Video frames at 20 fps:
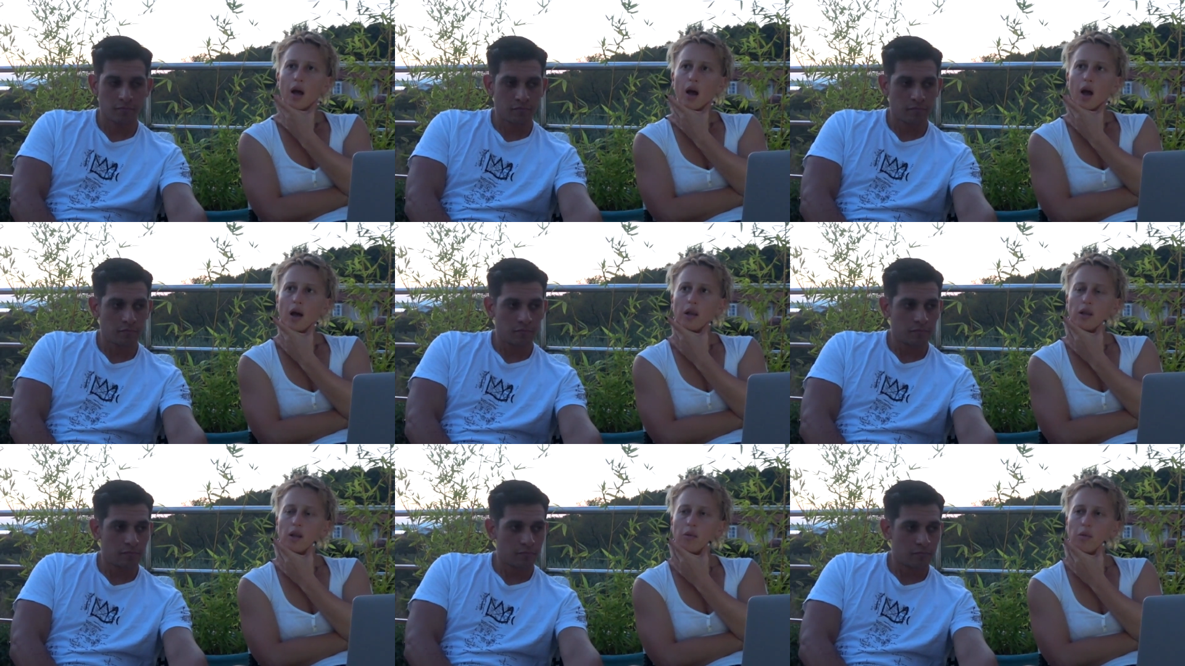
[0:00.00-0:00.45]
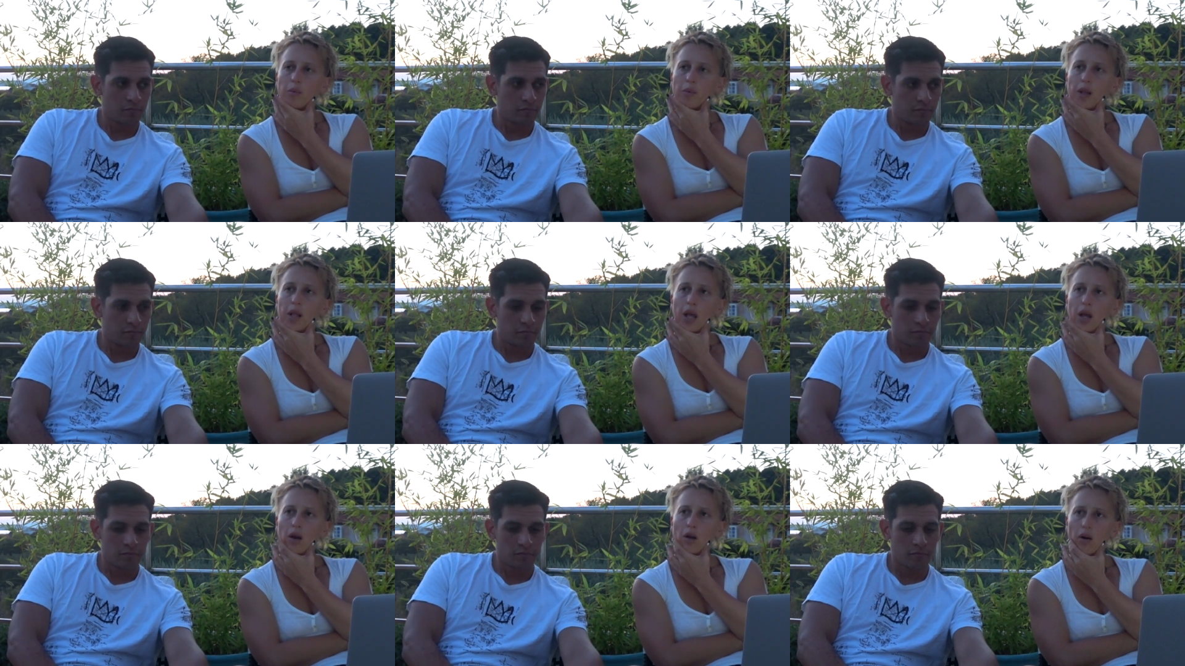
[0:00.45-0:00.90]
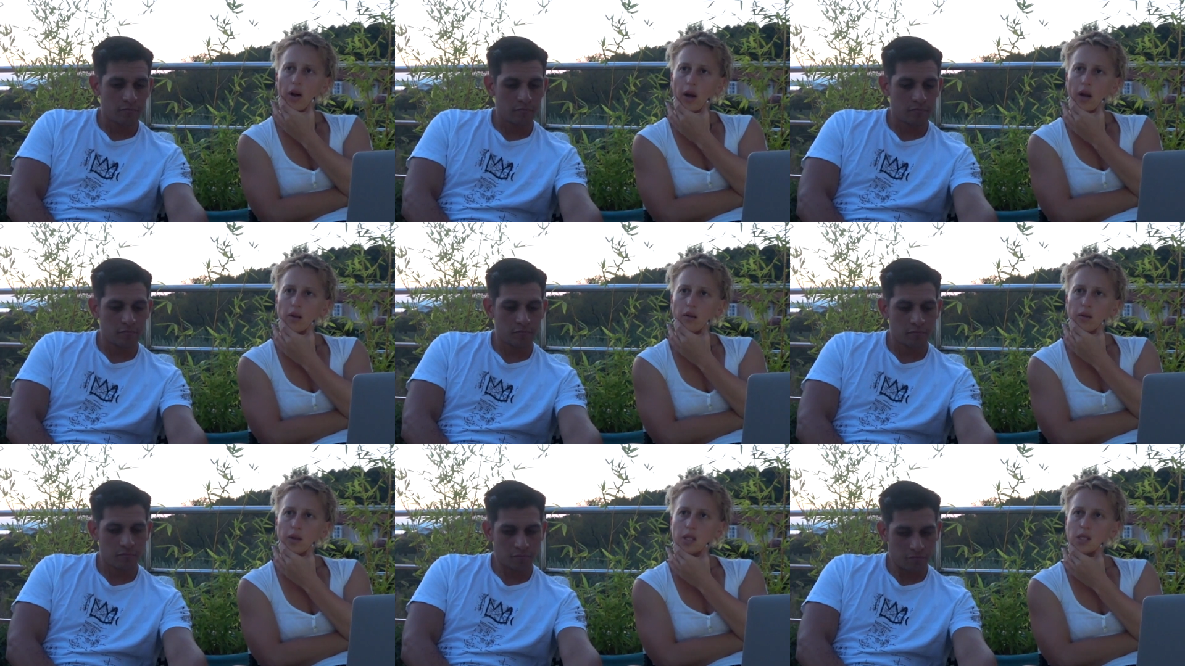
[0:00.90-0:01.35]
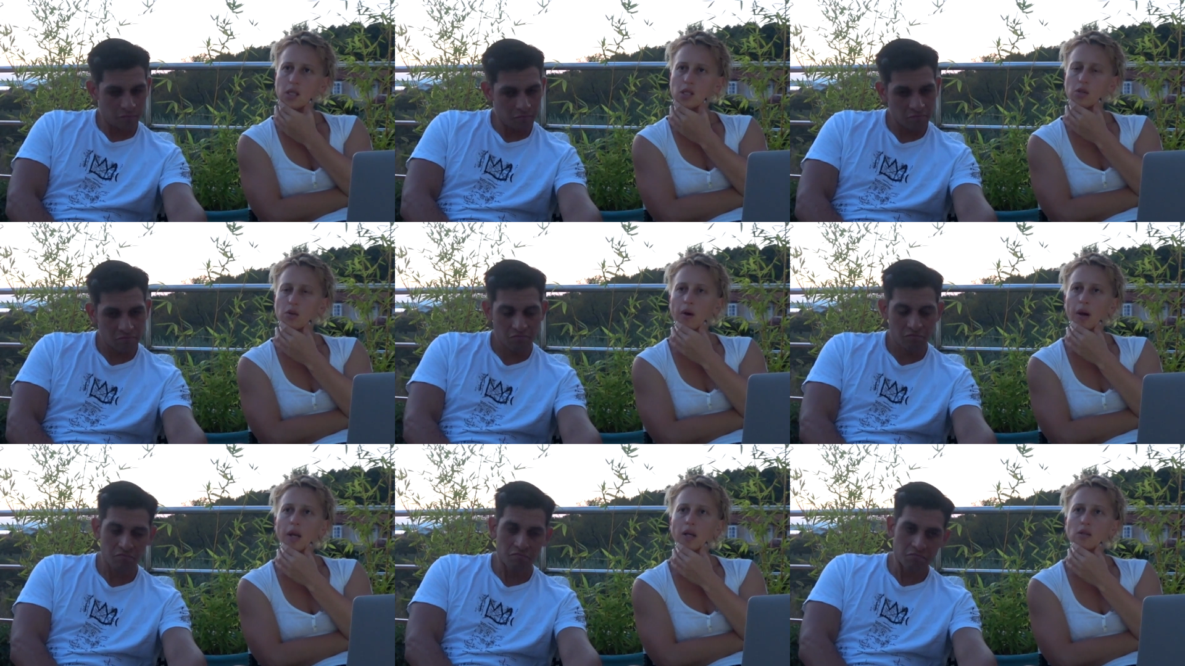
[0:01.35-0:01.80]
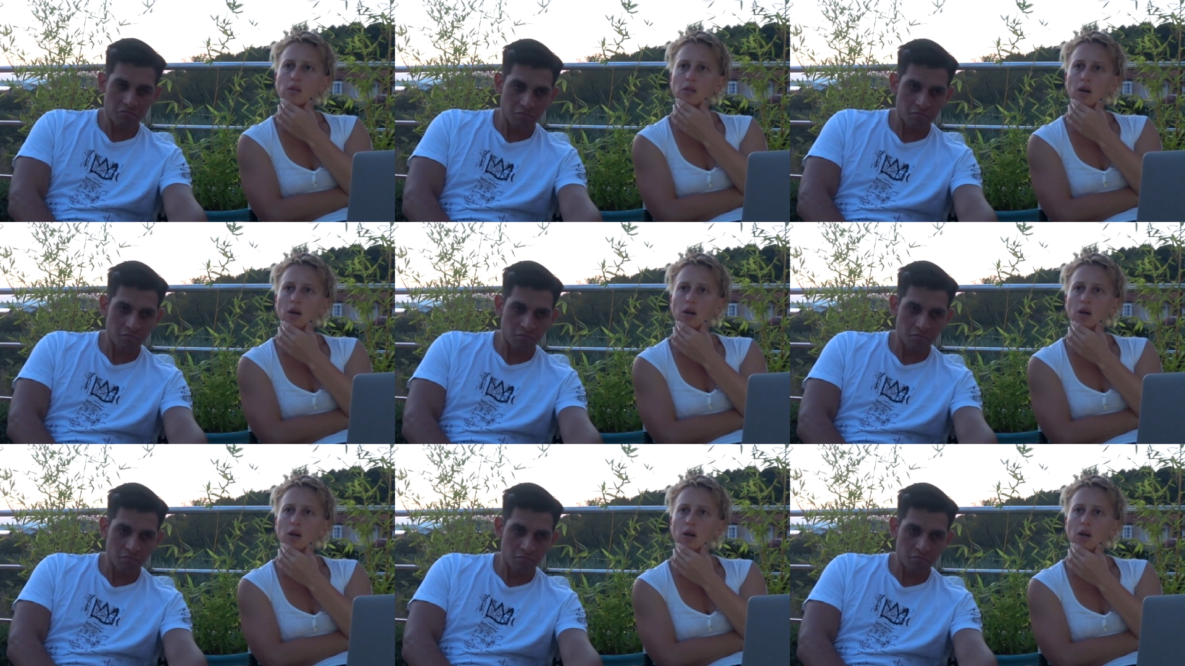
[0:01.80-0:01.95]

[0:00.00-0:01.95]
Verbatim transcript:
Speaker 1: And then we'd be like, okay, though this is great.